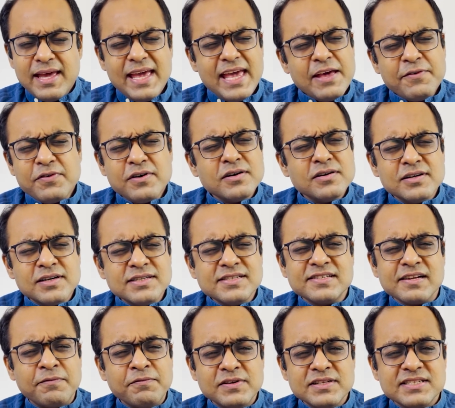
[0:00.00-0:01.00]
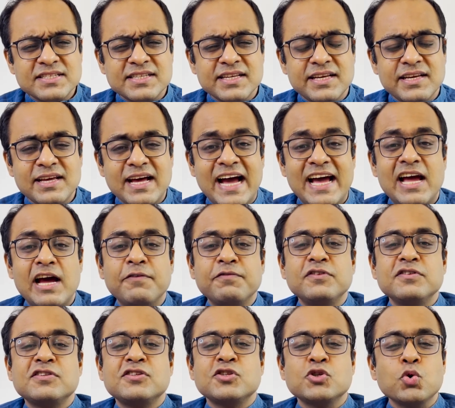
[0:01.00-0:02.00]
Ever heard someone say, I have
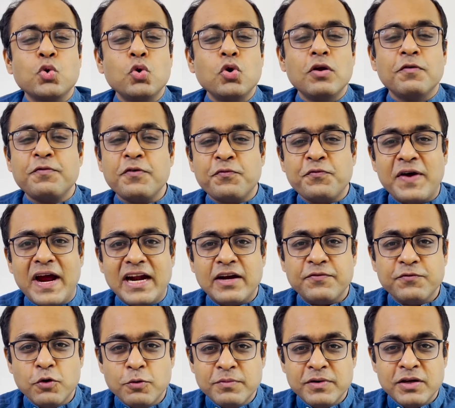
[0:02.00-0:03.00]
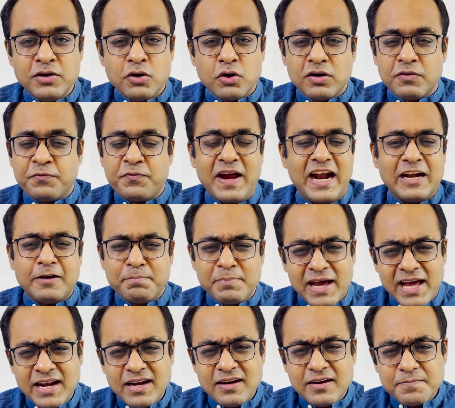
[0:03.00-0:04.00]
the soul of a fat woman or a fat
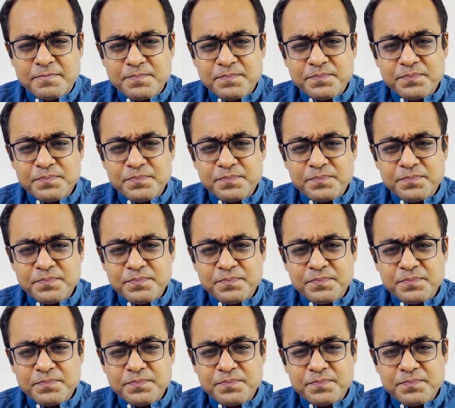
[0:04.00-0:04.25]
man?